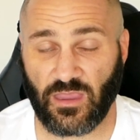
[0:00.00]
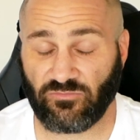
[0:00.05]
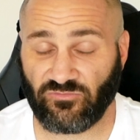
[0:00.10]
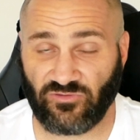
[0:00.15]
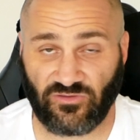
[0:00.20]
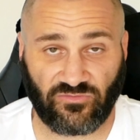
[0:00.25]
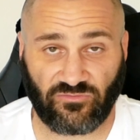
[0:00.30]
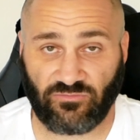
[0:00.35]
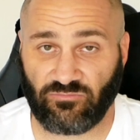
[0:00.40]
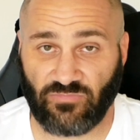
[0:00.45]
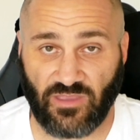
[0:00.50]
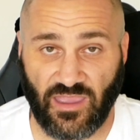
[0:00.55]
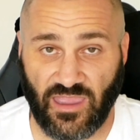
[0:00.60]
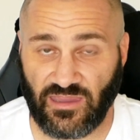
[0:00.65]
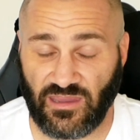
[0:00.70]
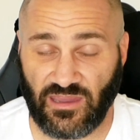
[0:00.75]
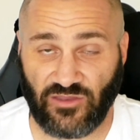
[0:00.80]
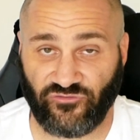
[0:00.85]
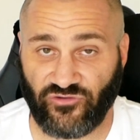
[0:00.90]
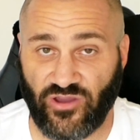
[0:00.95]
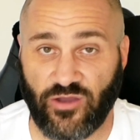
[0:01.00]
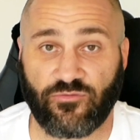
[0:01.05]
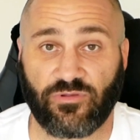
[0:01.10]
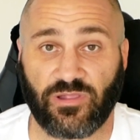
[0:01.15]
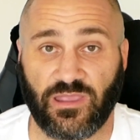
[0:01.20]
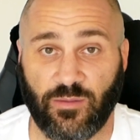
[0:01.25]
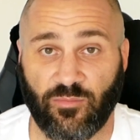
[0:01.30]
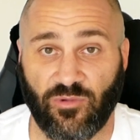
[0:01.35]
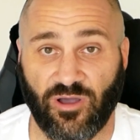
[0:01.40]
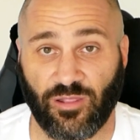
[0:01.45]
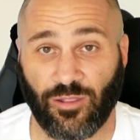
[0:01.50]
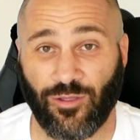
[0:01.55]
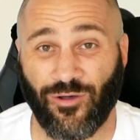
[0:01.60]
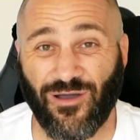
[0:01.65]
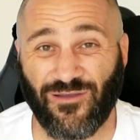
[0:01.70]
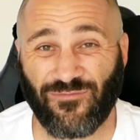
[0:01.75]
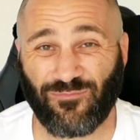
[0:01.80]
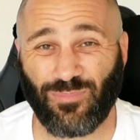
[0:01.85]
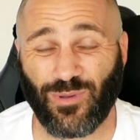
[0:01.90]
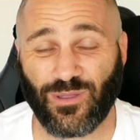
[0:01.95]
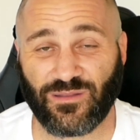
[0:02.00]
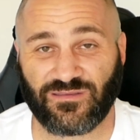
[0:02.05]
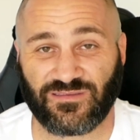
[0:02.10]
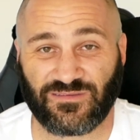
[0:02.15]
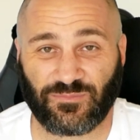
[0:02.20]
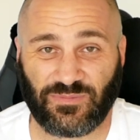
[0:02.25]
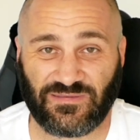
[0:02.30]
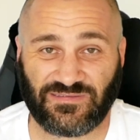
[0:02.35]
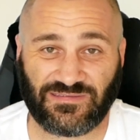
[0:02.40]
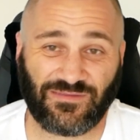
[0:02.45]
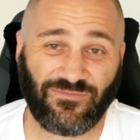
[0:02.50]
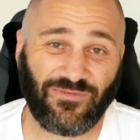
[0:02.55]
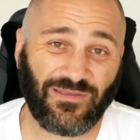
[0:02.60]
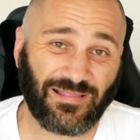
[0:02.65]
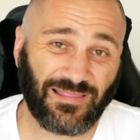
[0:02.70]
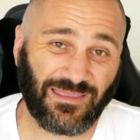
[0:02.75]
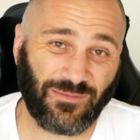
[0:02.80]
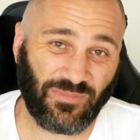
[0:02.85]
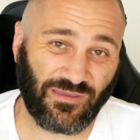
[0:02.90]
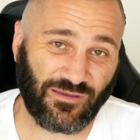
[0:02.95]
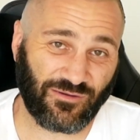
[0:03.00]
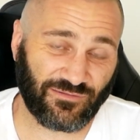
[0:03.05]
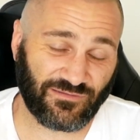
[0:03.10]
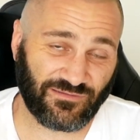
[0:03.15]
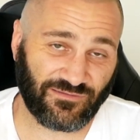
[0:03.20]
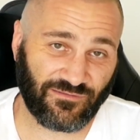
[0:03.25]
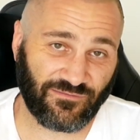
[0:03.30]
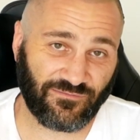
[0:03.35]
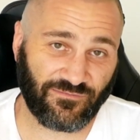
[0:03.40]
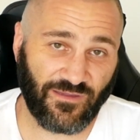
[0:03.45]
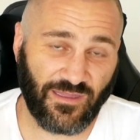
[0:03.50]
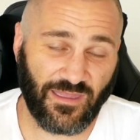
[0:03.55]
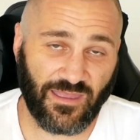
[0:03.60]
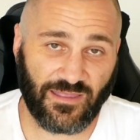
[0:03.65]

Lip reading: just in generally in my life, but specifically because of